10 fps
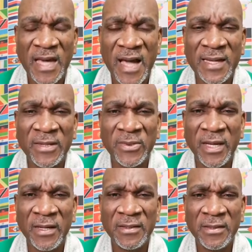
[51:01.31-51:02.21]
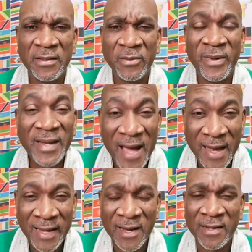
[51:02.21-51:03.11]
hallelujah, when
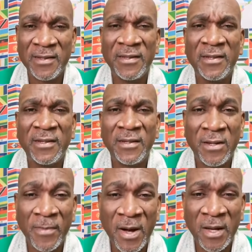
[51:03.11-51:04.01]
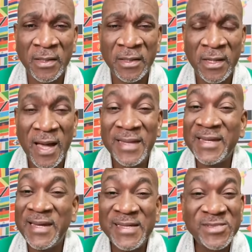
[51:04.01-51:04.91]
Hannah, come on, and
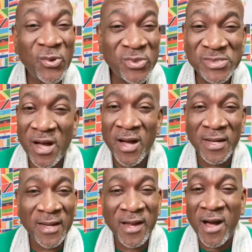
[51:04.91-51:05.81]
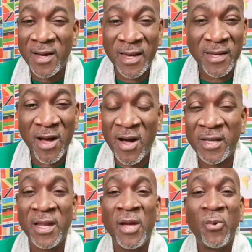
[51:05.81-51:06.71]
the list goes on and on and
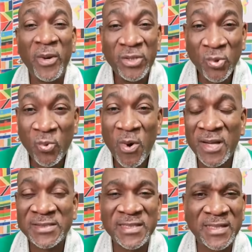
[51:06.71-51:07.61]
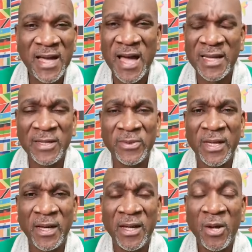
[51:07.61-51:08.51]
on. When you wanted,
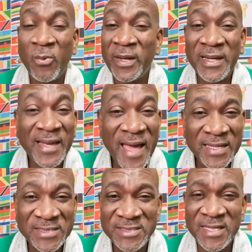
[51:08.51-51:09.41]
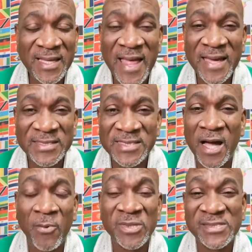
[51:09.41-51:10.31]
hallelujah. When Elijah,
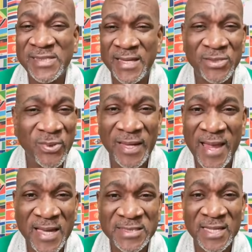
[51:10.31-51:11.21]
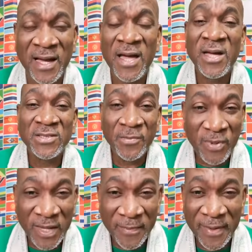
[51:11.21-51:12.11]
Elijah was sent to Elisha to
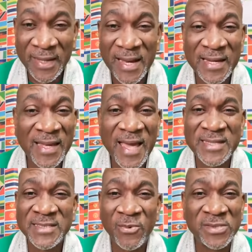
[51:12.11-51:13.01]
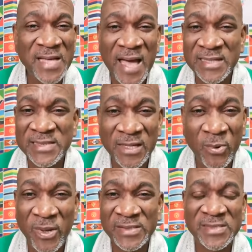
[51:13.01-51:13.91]
bring him in, and Elisha was asking
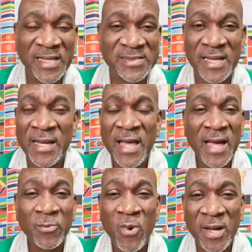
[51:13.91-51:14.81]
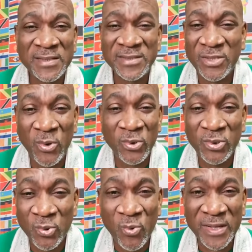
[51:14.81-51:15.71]
questions and, and wanted to go
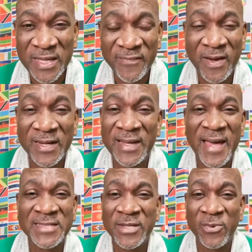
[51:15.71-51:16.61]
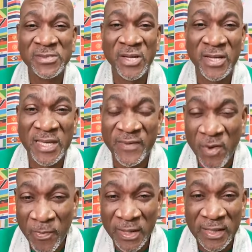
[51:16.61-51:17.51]
do whatever, and Elijah was going to give
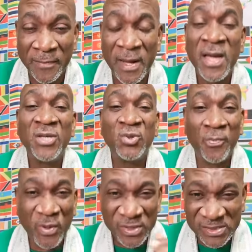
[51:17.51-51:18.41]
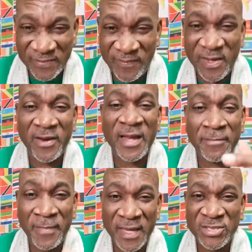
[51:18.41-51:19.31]
up on him, you persevered
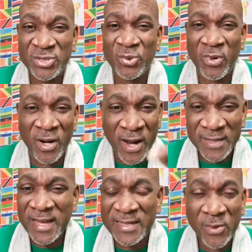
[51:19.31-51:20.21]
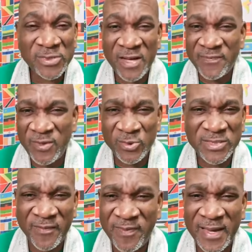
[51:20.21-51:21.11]
and made sure that there was a
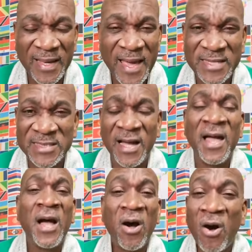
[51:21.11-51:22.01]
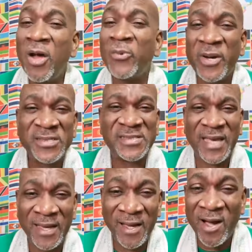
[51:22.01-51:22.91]
future for Elisha. All we're
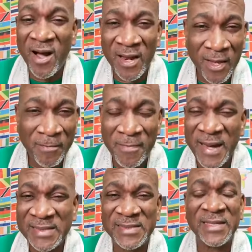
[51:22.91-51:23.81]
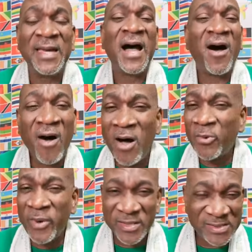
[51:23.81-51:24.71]
saying, God Almighty,
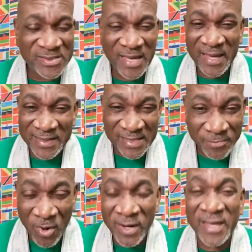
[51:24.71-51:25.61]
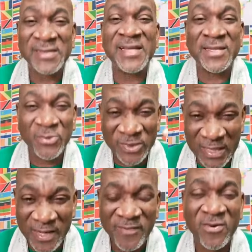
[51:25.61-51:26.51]
all we're saying this morning is that you
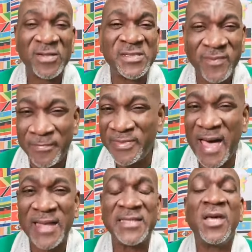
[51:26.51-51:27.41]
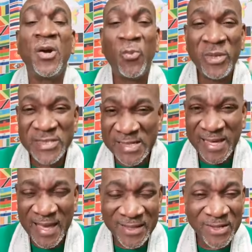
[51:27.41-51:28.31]
deliver us from that which has
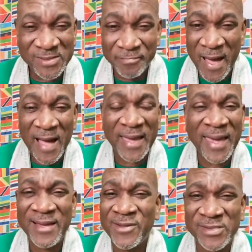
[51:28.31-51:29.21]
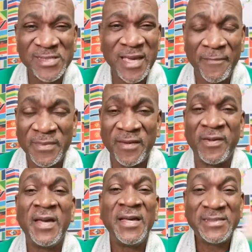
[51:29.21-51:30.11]
held us back, held us
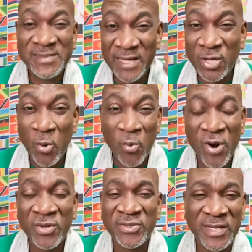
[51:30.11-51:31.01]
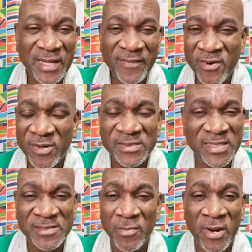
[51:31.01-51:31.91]
captive. Send your word to deliver us
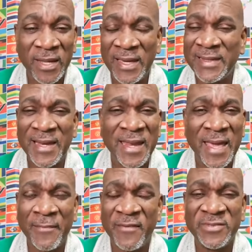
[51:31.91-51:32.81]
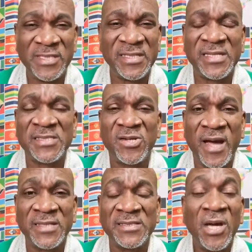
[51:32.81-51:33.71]
this morning in the name of Jesus
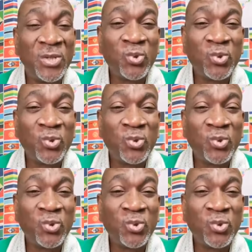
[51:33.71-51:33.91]
Christ.